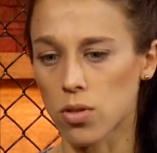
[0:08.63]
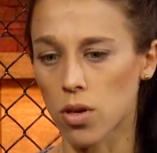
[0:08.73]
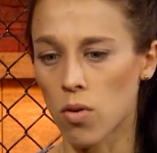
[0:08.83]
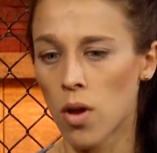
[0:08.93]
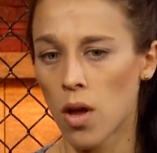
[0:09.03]

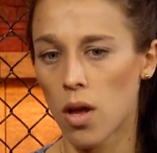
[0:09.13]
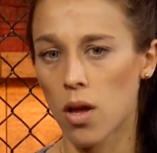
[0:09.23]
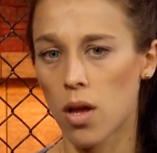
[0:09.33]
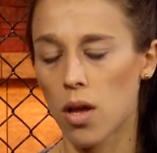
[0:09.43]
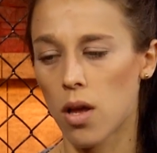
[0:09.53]
So
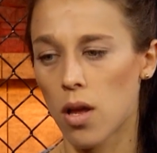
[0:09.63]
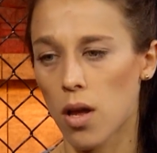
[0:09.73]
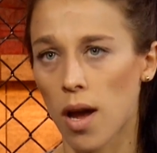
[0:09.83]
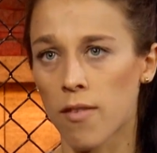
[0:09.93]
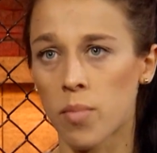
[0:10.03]

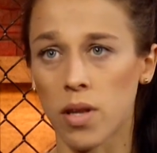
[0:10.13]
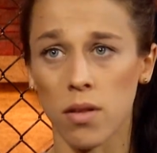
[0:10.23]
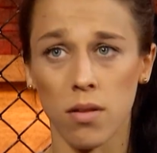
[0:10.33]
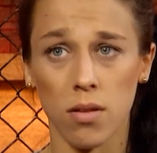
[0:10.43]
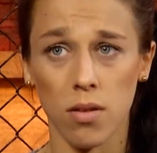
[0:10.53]
I've
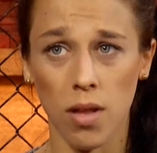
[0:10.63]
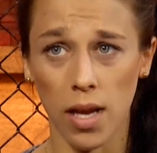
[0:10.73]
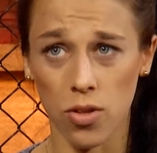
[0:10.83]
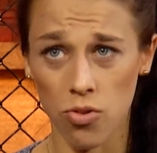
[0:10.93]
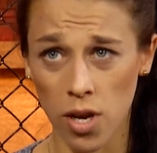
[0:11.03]
been
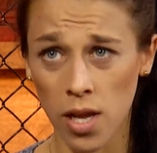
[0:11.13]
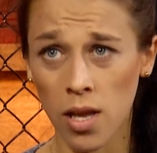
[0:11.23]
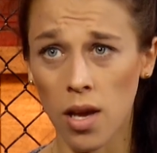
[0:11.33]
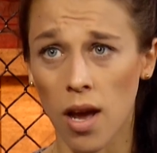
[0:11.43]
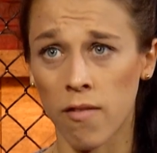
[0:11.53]
like
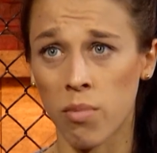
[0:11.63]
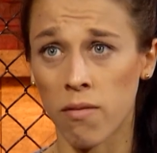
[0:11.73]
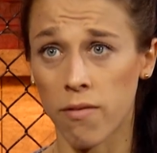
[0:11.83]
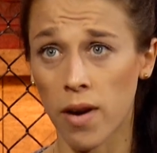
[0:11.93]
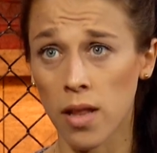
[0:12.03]
training, I've
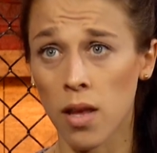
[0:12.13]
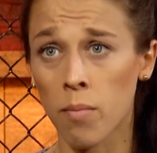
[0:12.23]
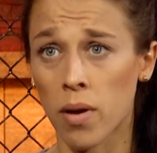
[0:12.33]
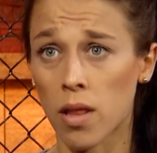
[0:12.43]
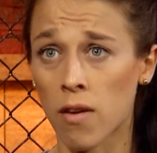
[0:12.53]
been
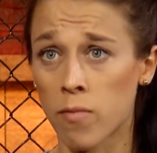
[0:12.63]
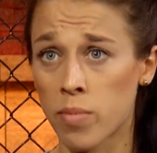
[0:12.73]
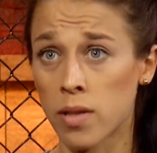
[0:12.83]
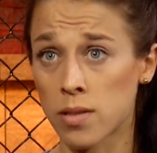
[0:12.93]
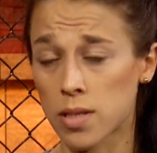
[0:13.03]
fighting, but I've
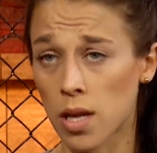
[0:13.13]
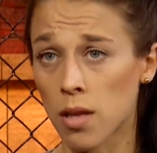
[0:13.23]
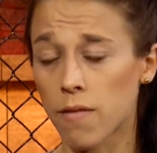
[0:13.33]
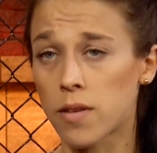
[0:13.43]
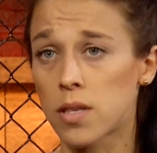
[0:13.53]
been
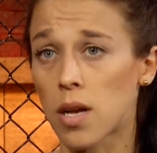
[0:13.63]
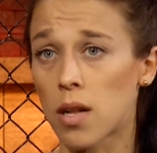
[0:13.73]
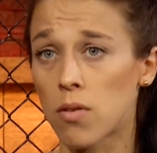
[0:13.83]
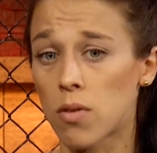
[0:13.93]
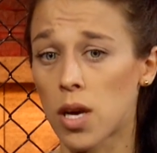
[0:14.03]
studying
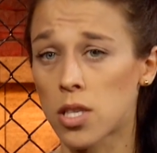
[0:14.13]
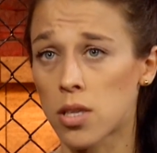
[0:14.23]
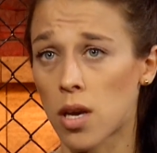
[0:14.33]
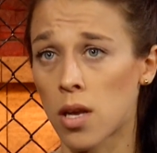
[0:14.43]
physical education.